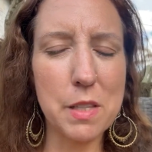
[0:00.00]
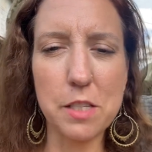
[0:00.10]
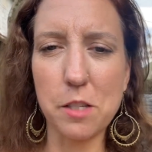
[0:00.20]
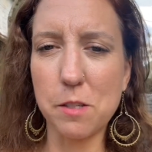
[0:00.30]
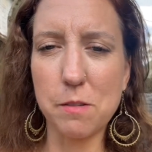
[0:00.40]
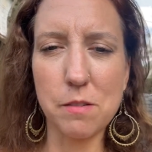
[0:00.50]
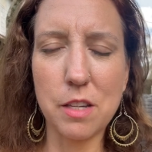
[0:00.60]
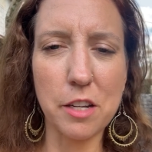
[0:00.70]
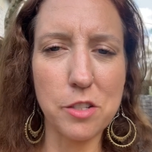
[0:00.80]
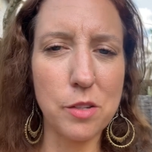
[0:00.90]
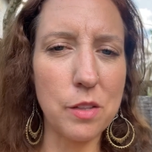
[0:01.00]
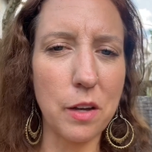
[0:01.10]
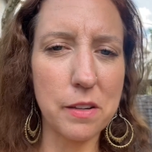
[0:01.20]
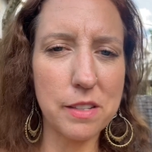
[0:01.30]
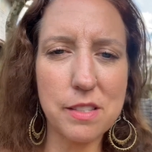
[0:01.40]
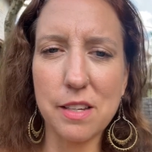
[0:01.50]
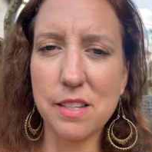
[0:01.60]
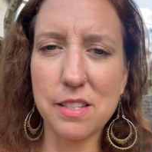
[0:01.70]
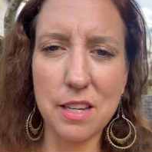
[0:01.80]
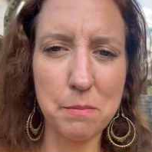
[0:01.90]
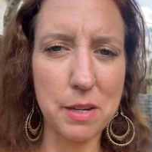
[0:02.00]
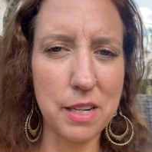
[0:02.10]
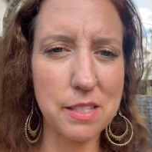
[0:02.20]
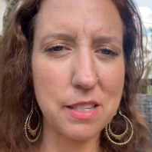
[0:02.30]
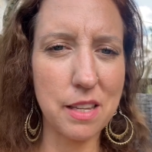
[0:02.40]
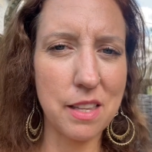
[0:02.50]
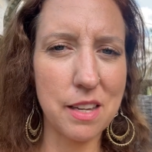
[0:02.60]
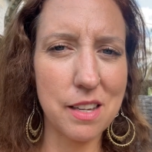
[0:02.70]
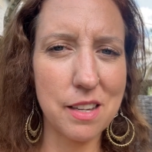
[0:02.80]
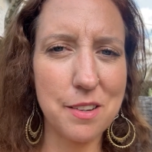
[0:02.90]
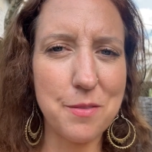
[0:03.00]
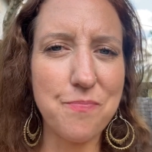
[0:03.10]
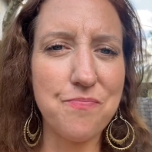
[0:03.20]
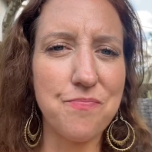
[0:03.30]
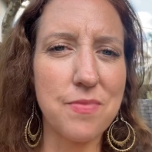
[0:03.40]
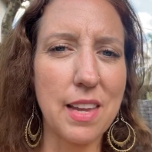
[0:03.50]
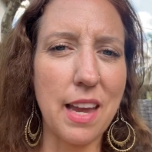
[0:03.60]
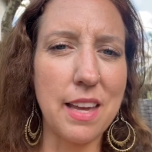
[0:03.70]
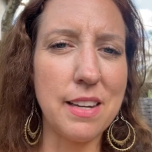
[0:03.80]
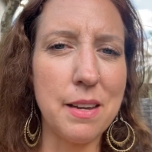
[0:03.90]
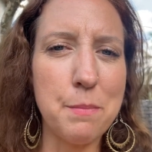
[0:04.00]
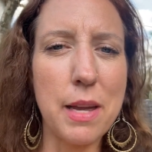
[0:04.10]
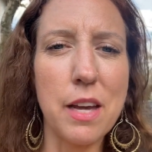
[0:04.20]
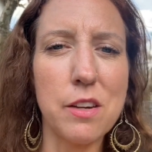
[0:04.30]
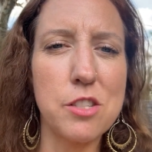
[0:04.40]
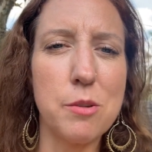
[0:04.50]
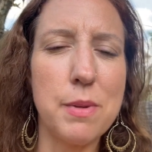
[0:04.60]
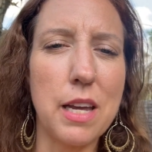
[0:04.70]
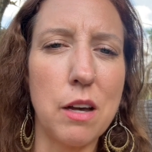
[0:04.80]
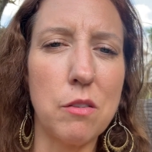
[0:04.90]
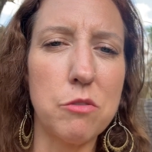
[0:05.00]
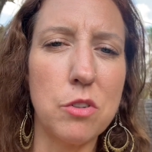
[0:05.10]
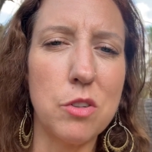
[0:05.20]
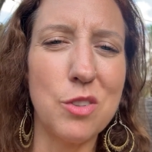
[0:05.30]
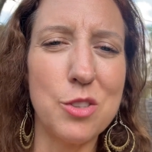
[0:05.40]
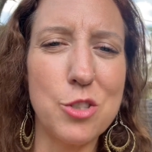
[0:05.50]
It's not too long, it's like 10 minutes, I think. And it may also be helpful